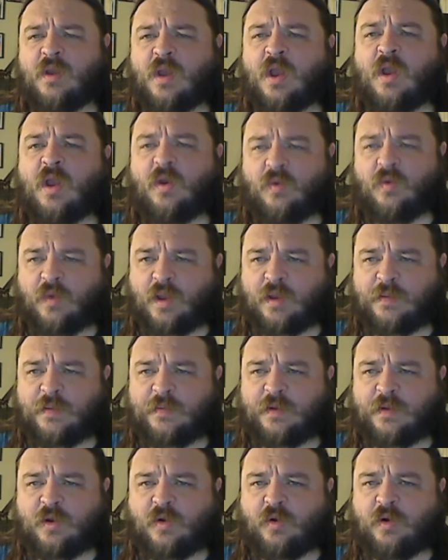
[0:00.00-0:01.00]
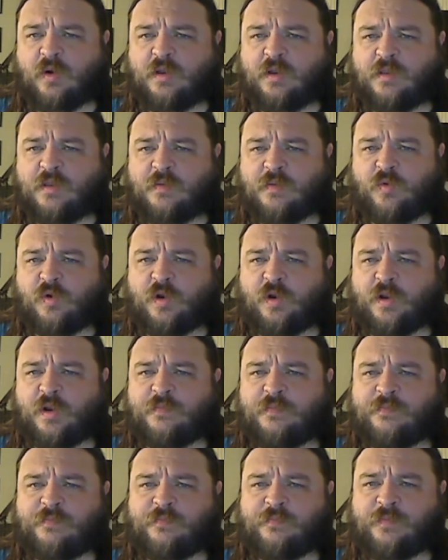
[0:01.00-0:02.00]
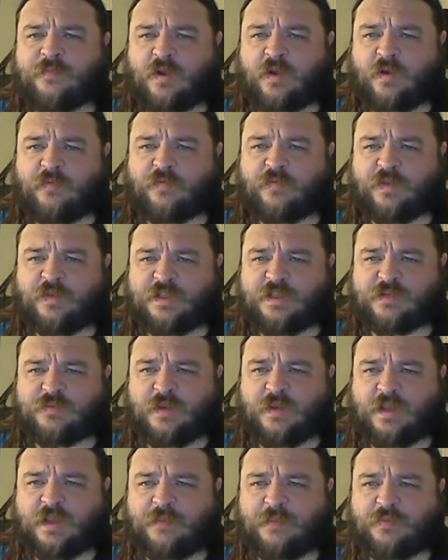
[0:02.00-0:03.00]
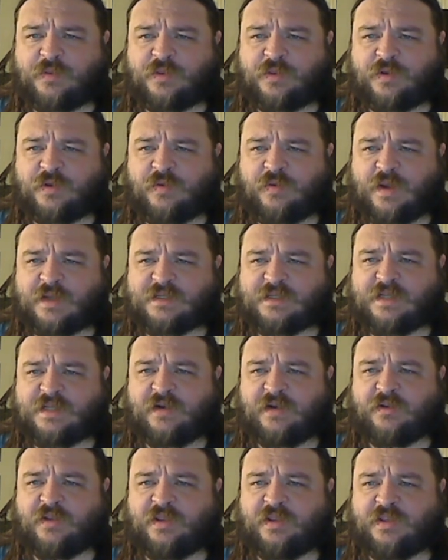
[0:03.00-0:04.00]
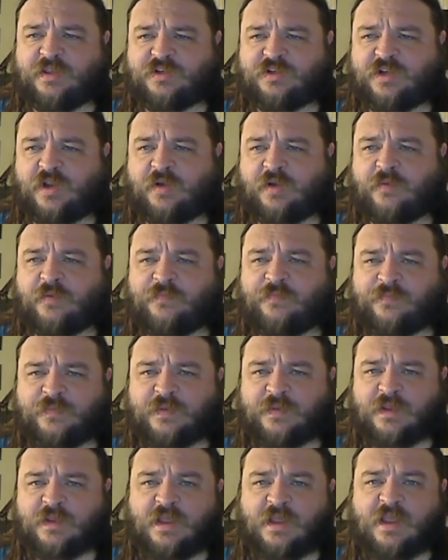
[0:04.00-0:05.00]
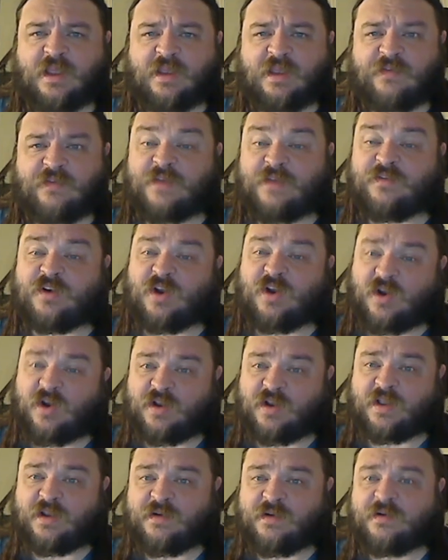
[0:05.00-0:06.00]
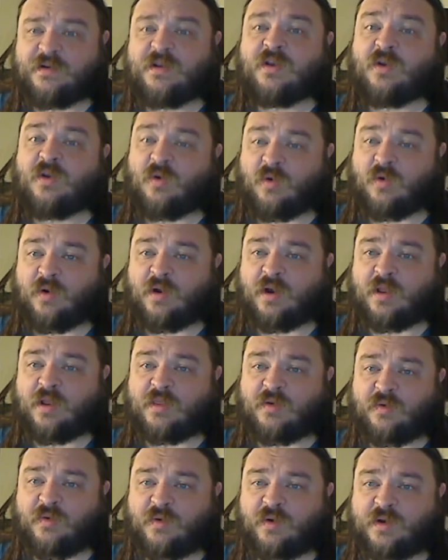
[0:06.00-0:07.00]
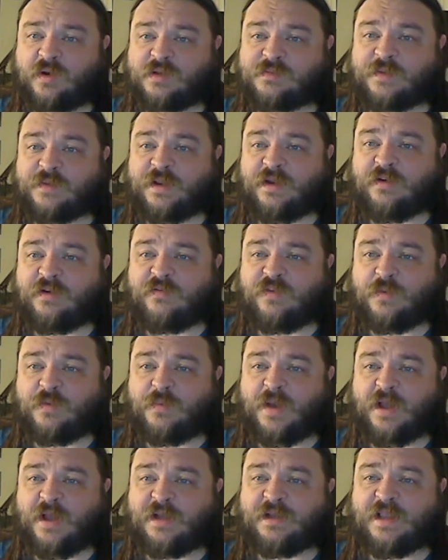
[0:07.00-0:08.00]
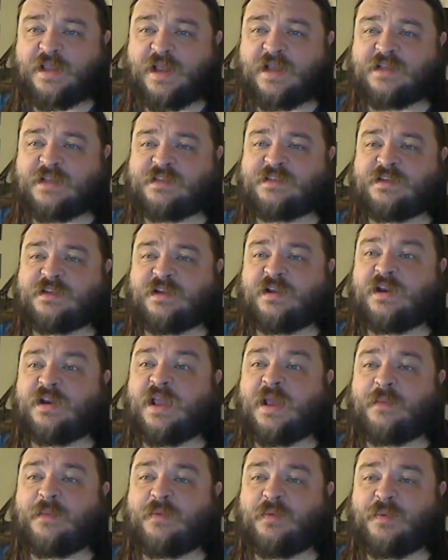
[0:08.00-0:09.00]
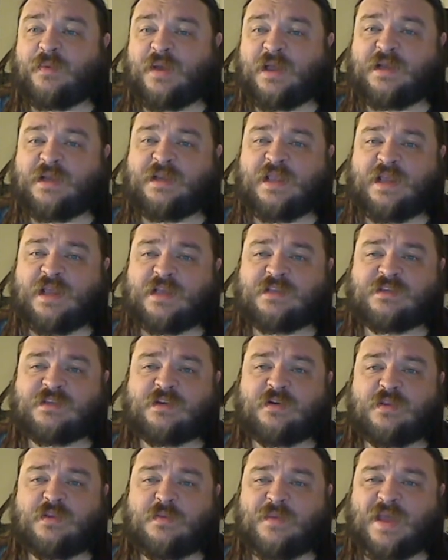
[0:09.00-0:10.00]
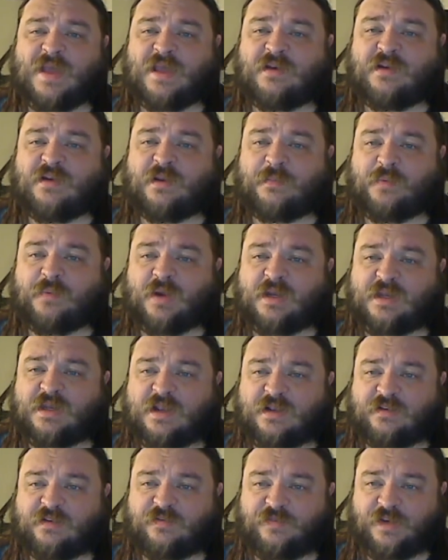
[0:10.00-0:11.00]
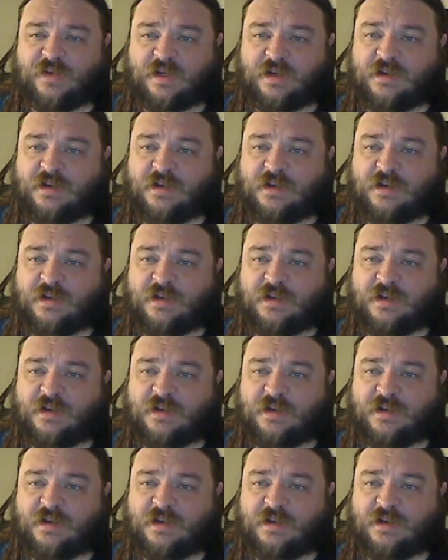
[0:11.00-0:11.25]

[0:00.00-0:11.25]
Welcome to Corran in the Mornin. Hopefully this week I put the correct title on the show. If you haven't heard it, Corran on the Horn is my interview podcast on Apple Podcasts under the Bad Deck Breakdowns feed.